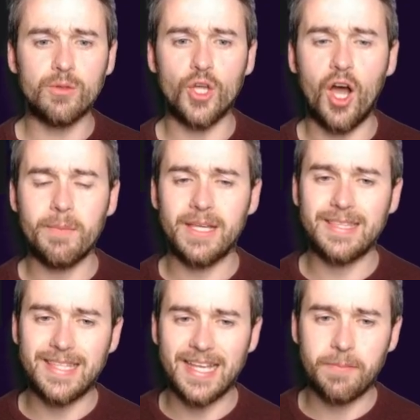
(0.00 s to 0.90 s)

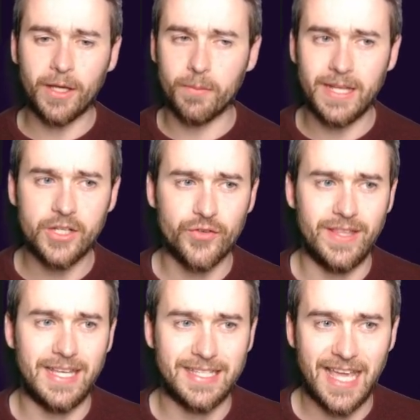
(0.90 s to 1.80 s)
Darmian did pick up an injury in
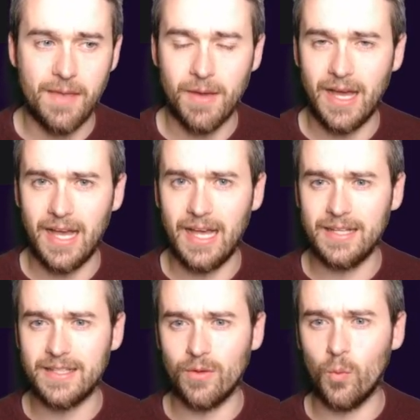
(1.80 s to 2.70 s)
this game
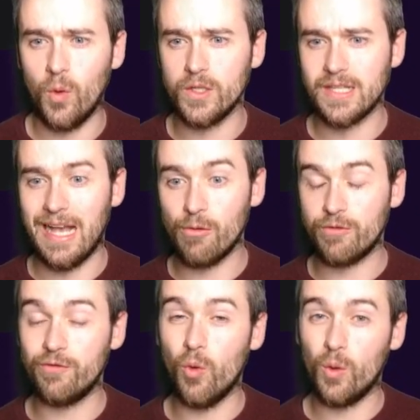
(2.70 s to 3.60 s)
and was out
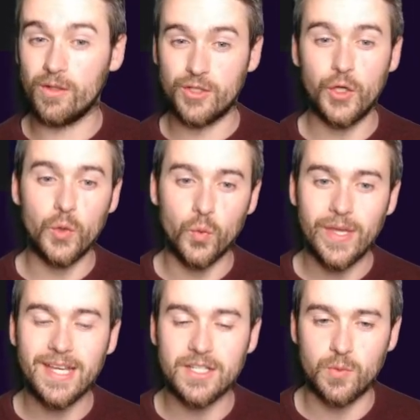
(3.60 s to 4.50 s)
for 2
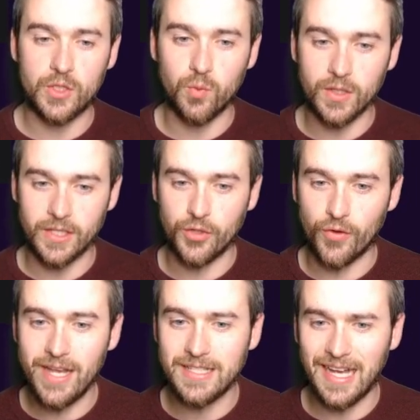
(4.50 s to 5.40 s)
weeks, which wasn't
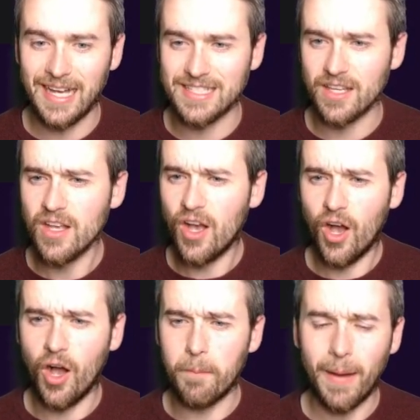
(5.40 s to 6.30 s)
great, as
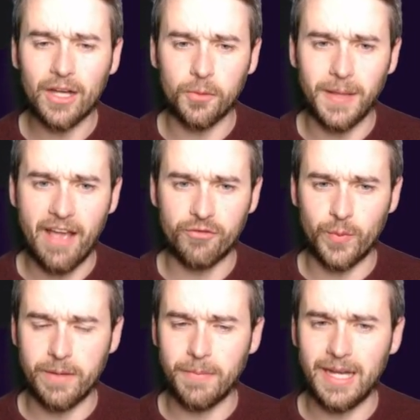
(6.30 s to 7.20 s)
our backup left
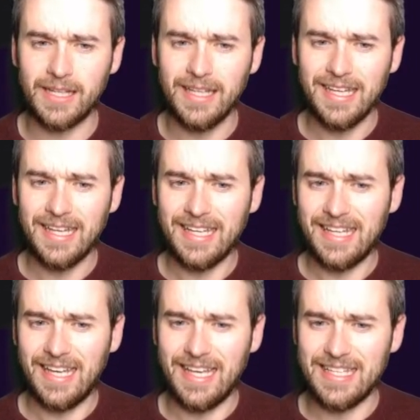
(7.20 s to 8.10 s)
wing-back
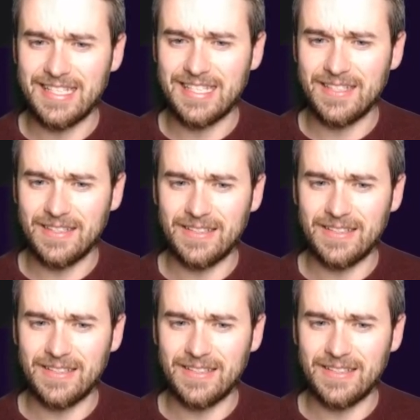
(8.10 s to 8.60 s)
it's